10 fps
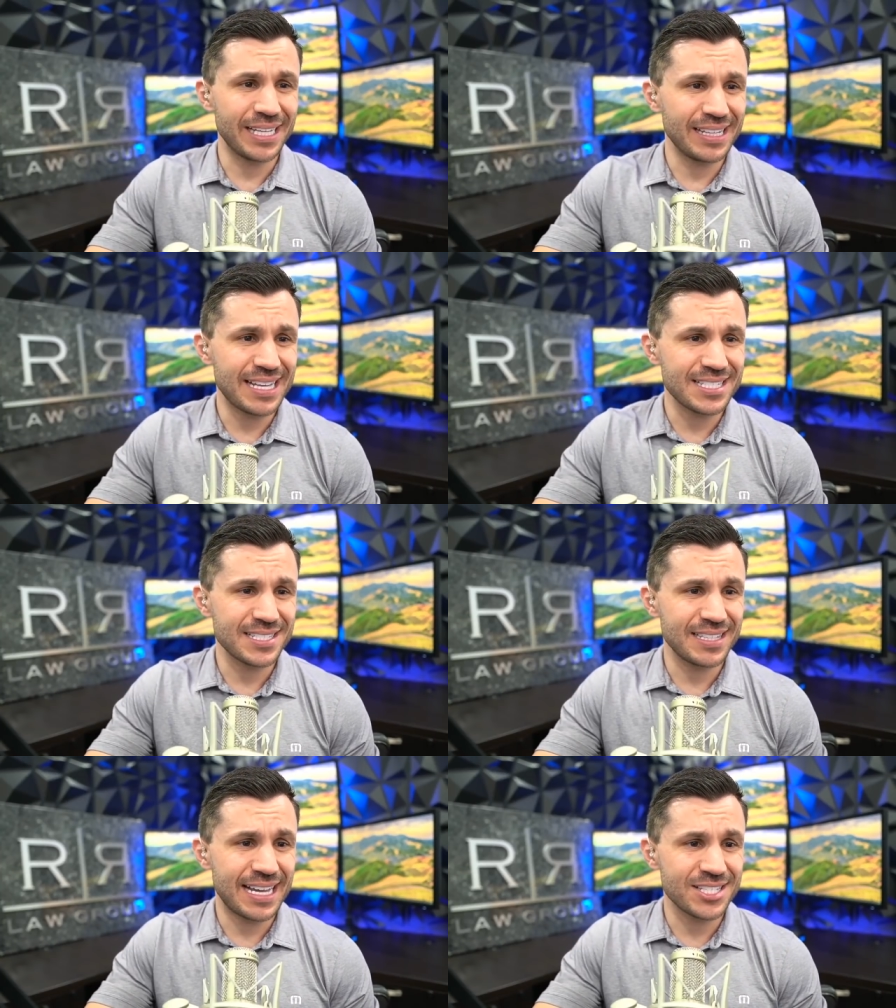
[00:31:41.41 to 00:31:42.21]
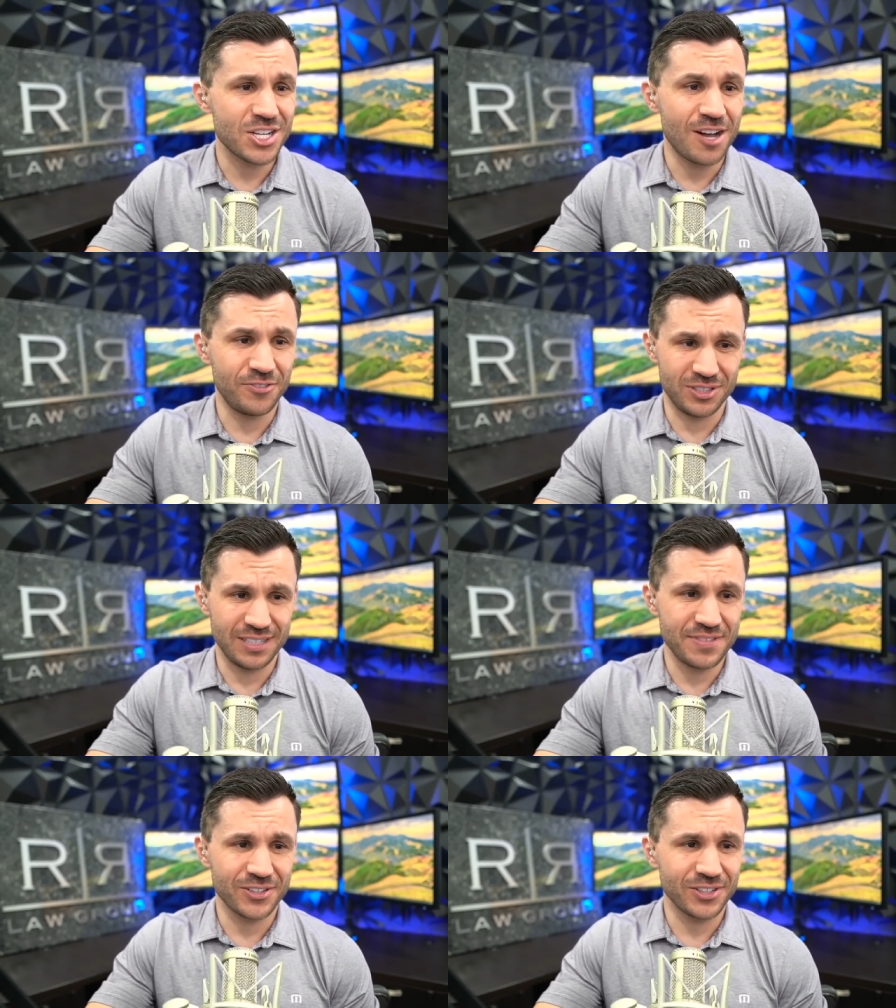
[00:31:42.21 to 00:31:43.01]
Yeah, that's awful.
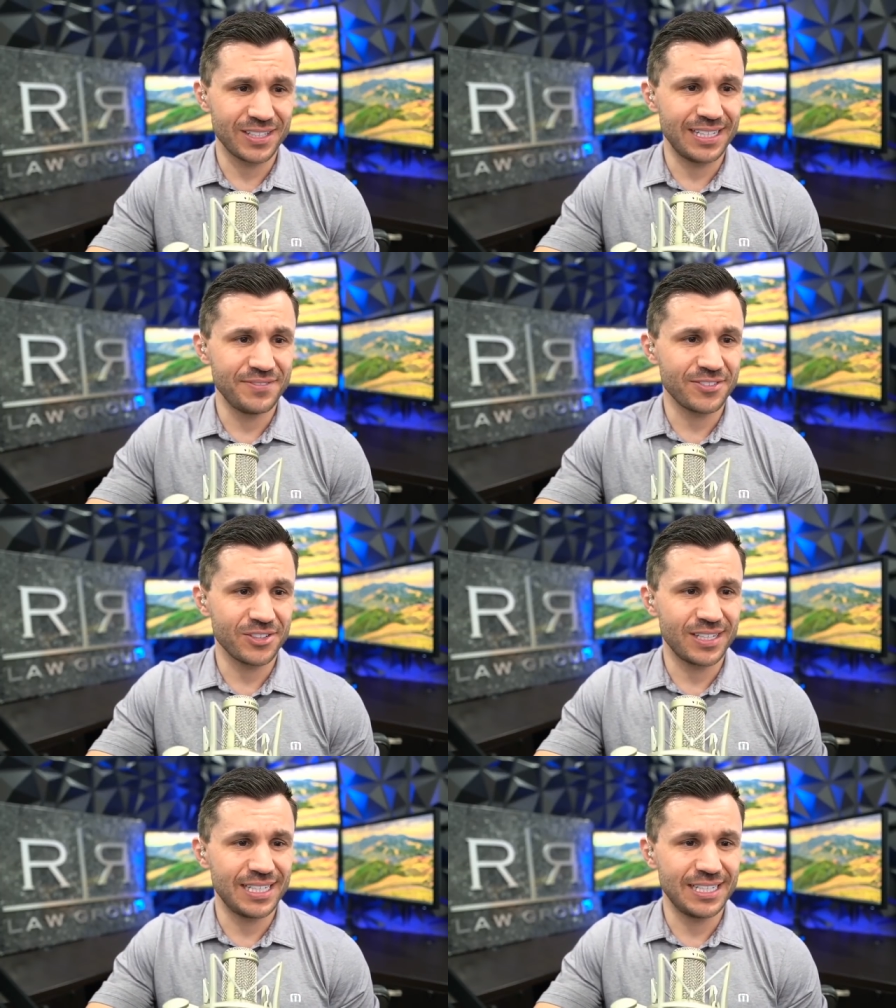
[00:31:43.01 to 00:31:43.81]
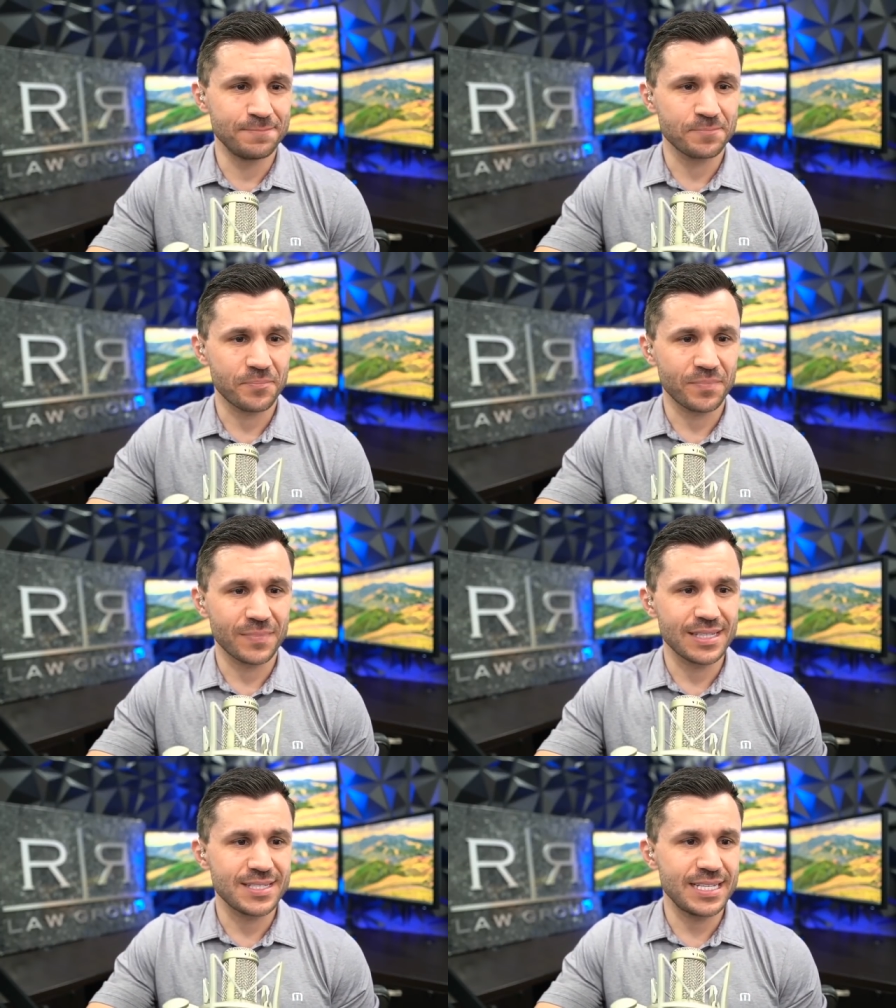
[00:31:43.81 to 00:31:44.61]
I've never
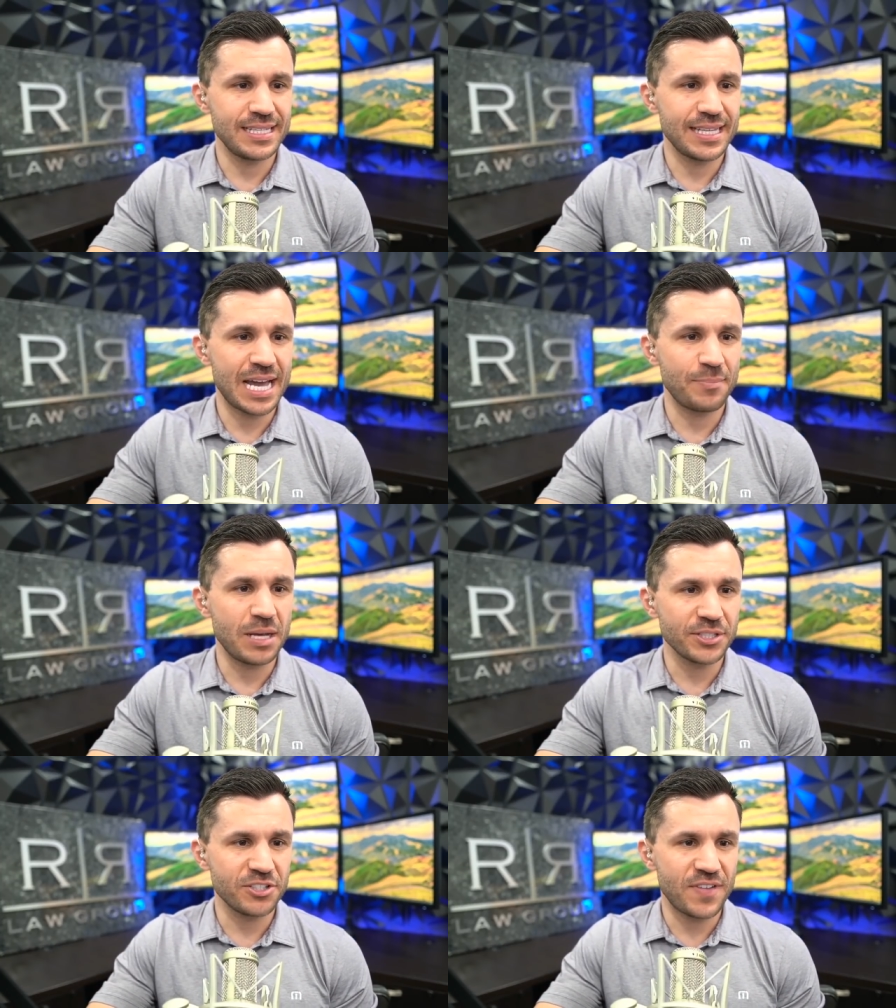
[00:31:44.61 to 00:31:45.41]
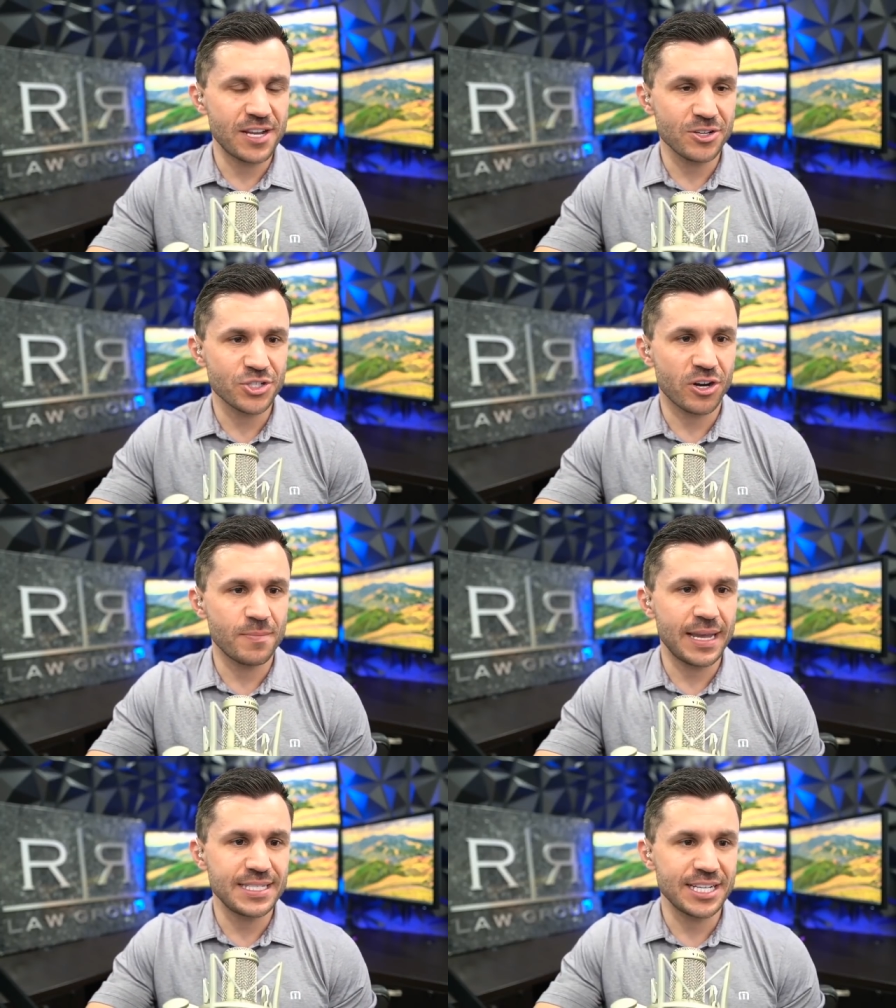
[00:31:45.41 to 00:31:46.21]
seen that. Public defenders are
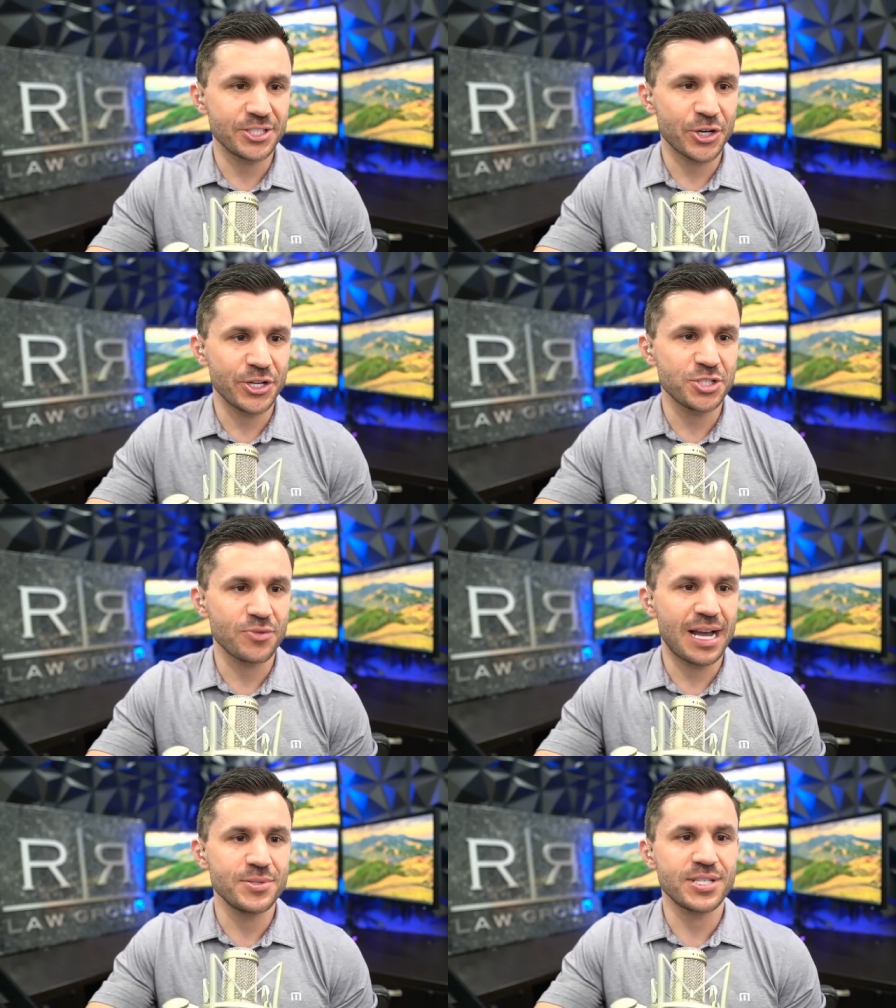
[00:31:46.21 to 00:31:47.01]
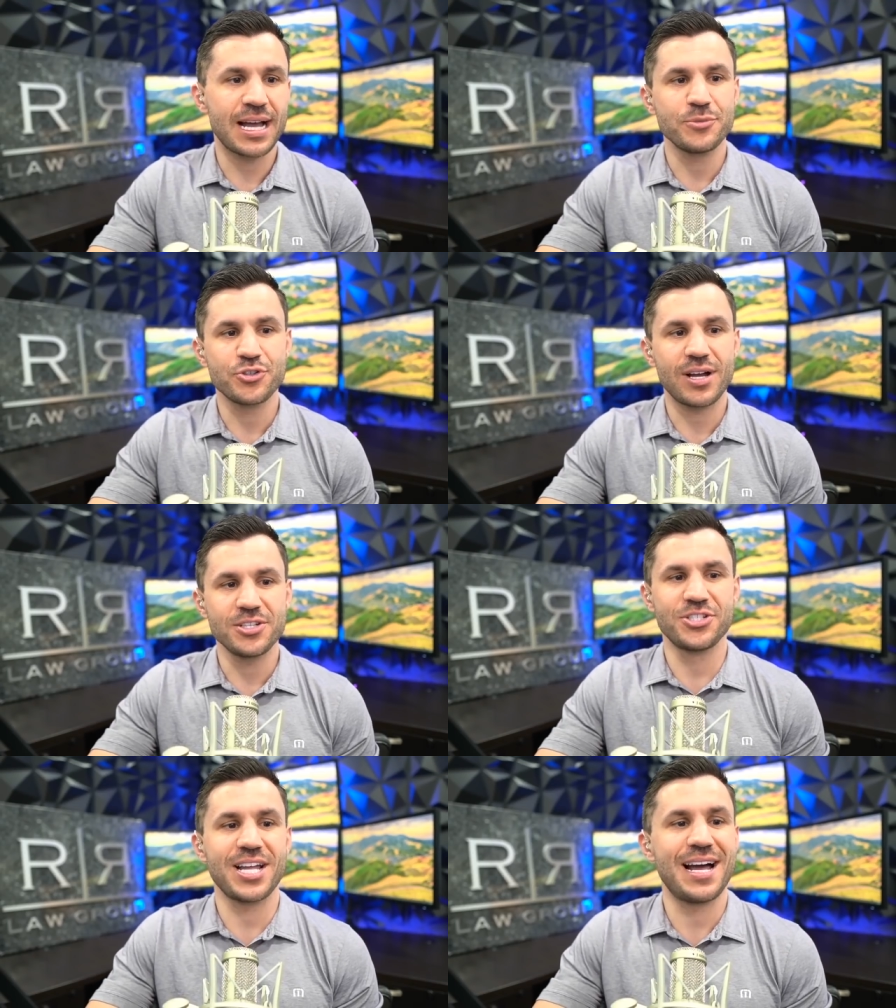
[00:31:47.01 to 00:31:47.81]
amazing attorneys. Rob, stop
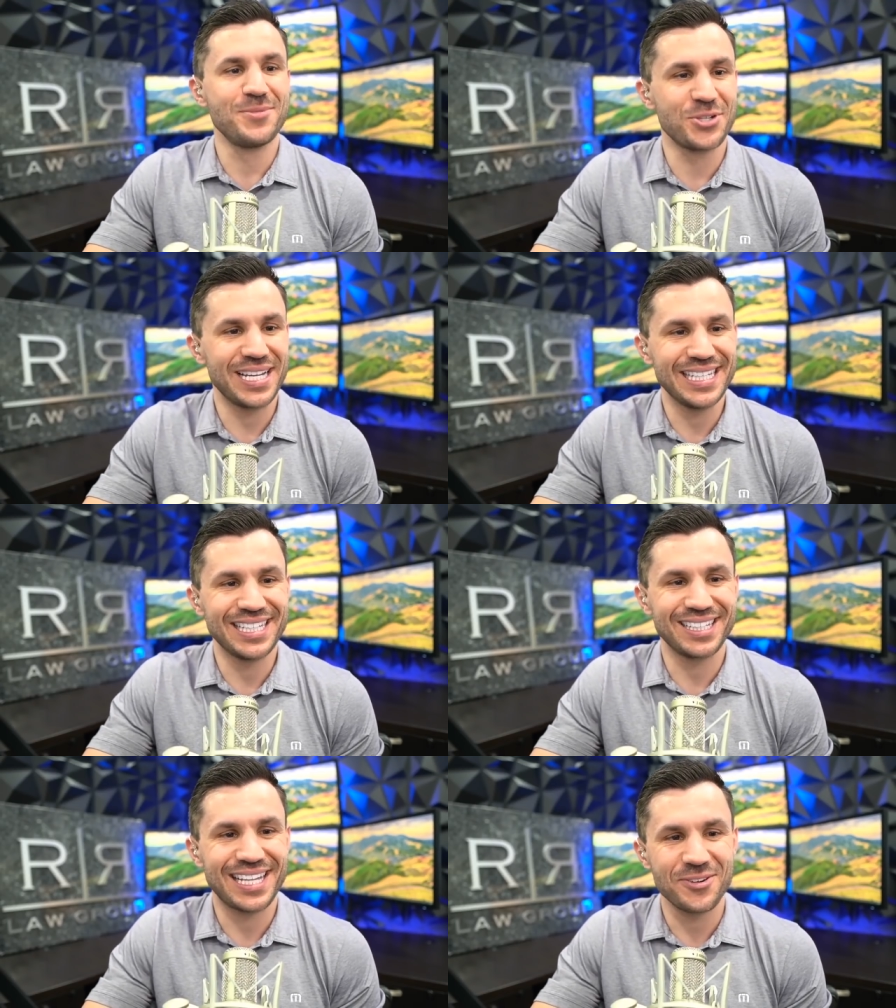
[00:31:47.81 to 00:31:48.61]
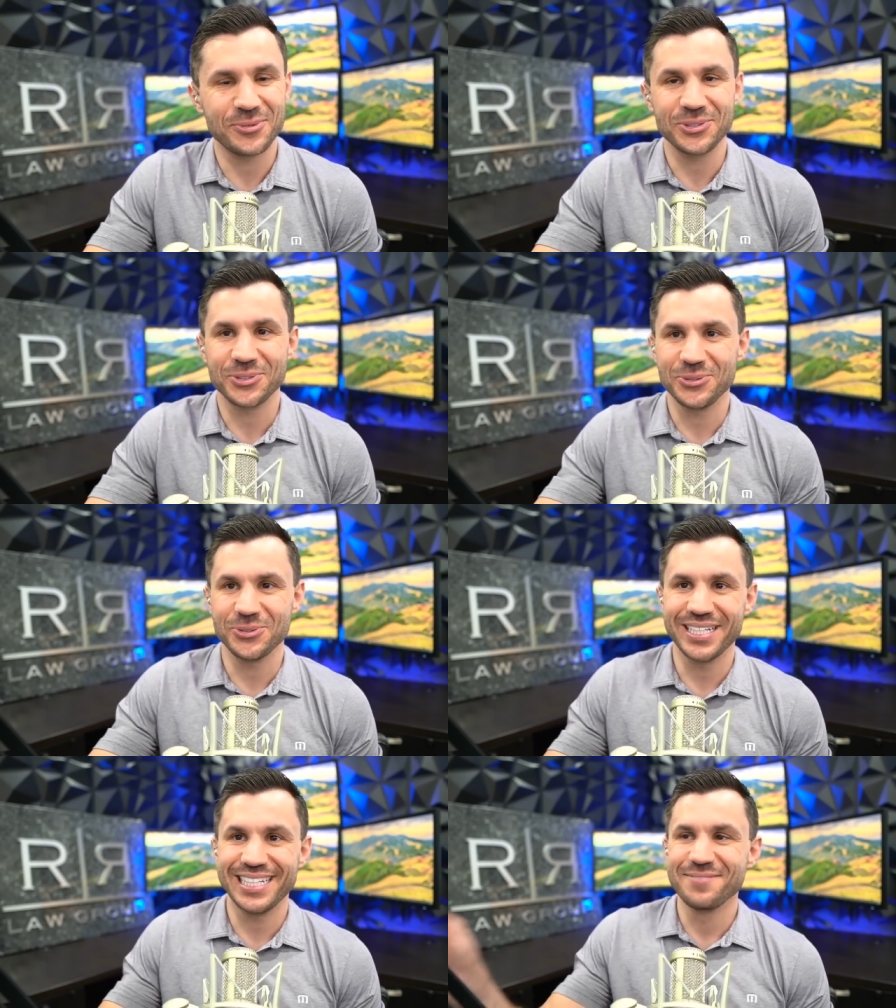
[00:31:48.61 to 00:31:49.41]
drinking the clown world
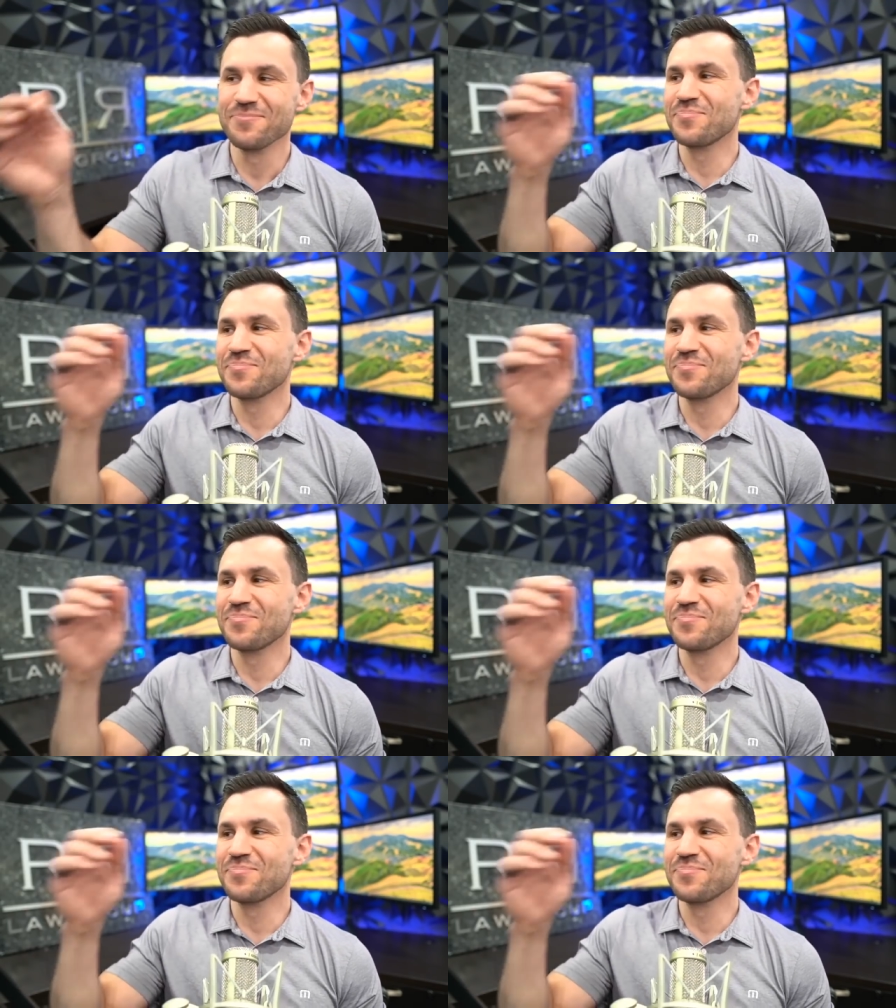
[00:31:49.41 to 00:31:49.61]
Kool-Aid.